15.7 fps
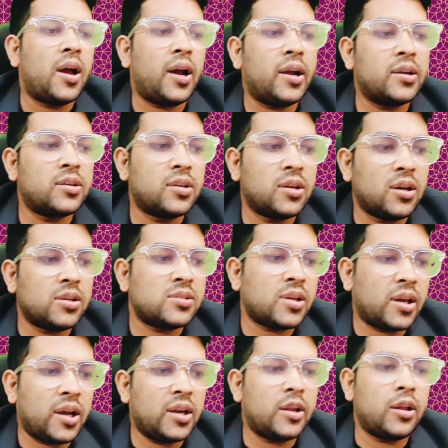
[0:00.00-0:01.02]
and
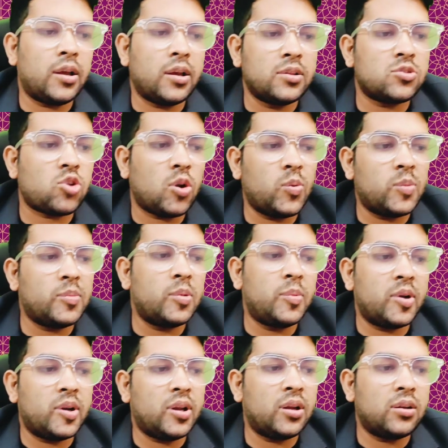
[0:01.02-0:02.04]
second installment will
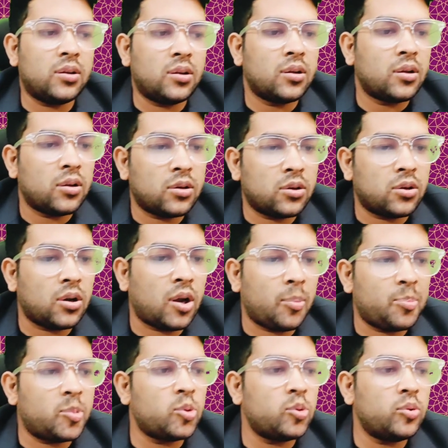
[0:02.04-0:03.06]
be done
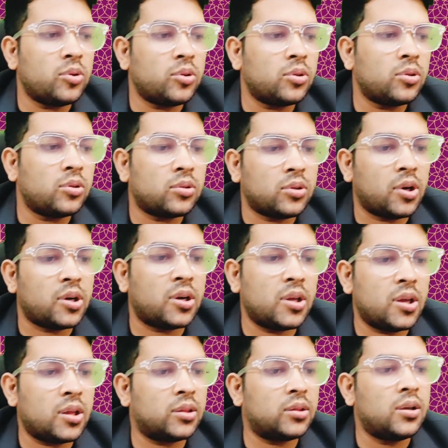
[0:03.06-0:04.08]
up to
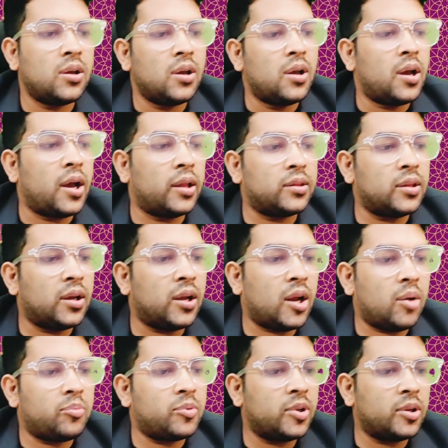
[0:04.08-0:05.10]
30th, and
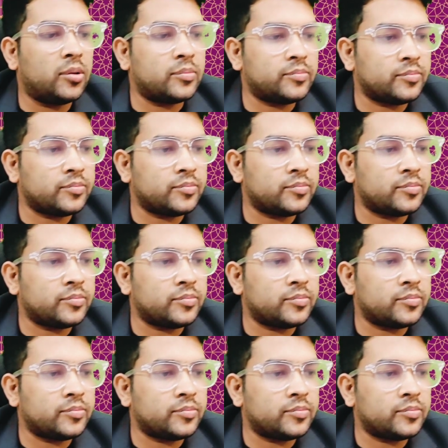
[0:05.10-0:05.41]
thereafter